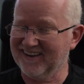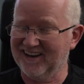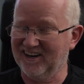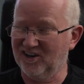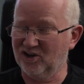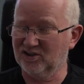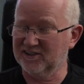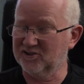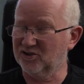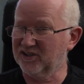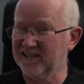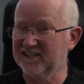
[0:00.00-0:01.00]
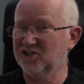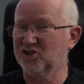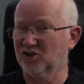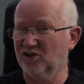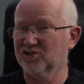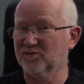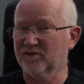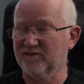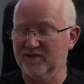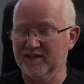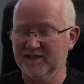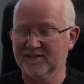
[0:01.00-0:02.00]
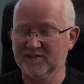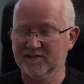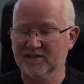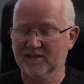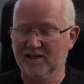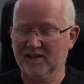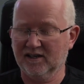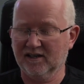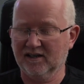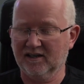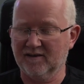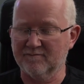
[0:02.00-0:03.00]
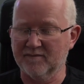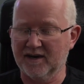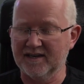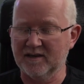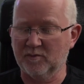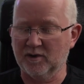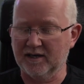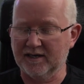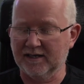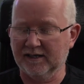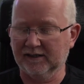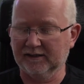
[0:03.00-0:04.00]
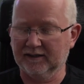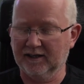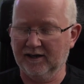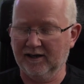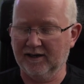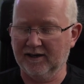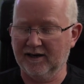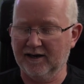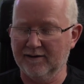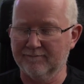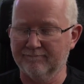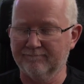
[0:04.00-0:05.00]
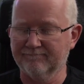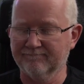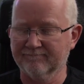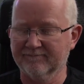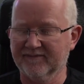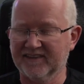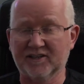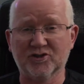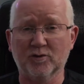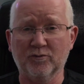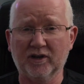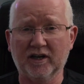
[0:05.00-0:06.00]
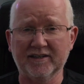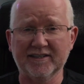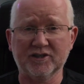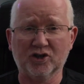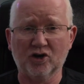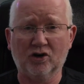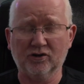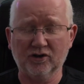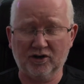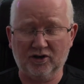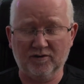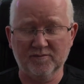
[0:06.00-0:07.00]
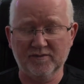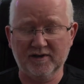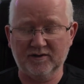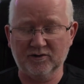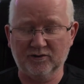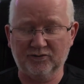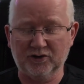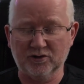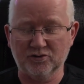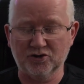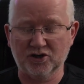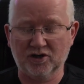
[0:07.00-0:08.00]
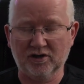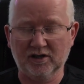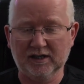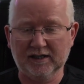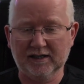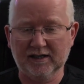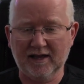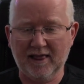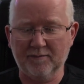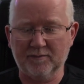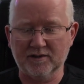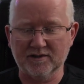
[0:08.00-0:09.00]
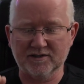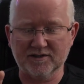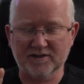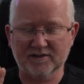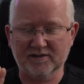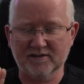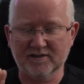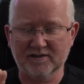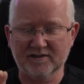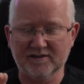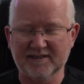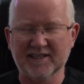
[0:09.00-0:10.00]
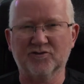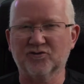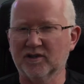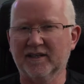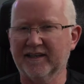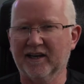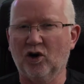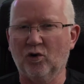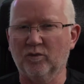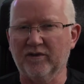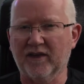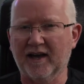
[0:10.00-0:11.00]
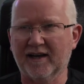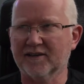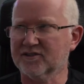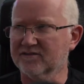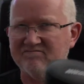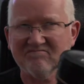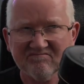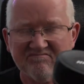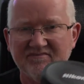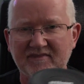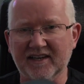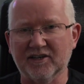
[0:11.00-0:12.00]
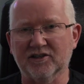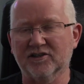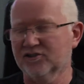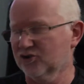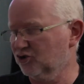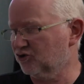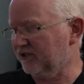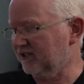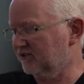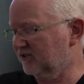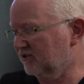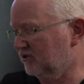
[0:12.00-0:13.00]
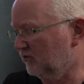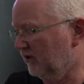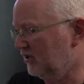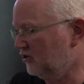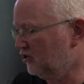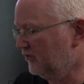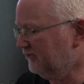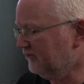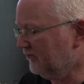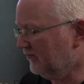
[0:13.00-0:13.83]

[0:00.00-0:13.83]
I hardly took any shots with this, and maybe that's something I need to conquer in the future, but didn't really get on with that in a street situation.